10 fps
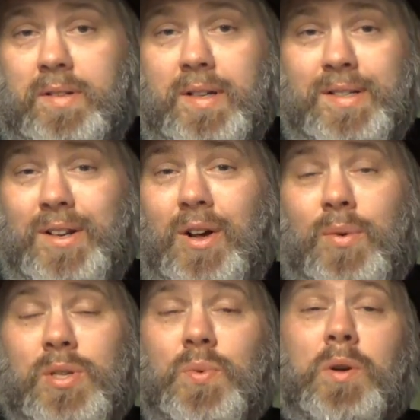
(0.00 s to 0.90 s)
Doesn't
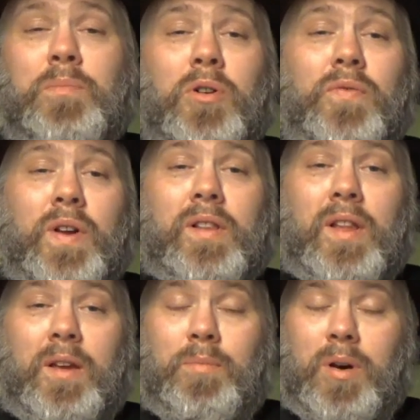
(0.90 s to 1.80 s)
always work
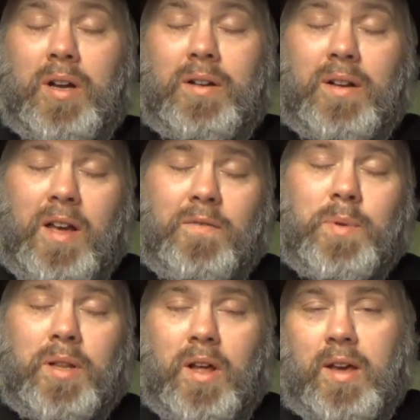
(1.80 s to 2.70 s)
perfectly, but I've
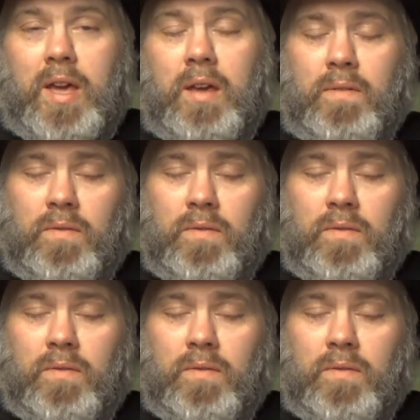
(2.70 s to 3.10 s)
been lucky.